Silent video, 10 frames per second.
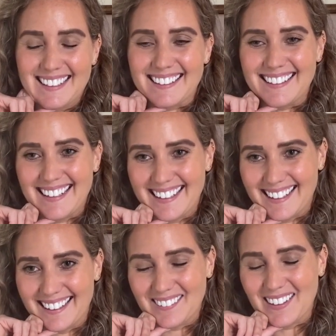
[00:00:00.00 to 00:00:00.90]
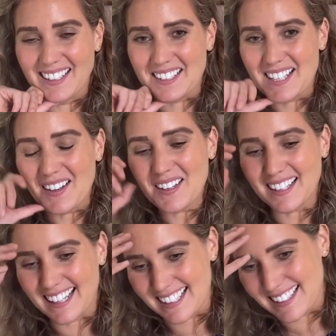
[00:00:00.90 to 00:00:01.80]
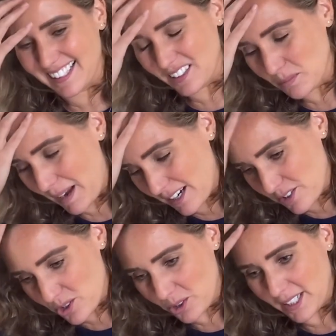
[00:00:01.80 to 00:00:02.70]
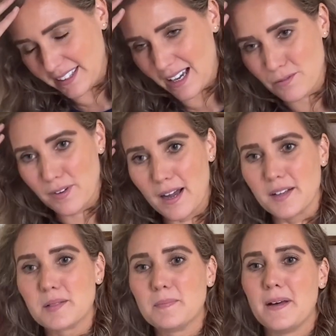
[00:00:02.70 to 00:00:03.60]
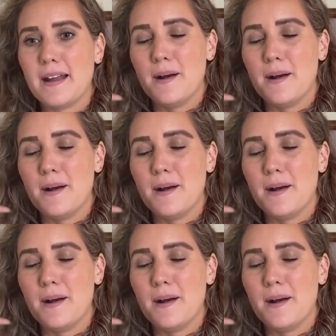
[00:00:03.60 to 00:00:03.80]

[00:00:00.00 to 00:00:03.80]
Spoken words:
Yeah, well, I'll tell you, I guess, a little backstory in that first. But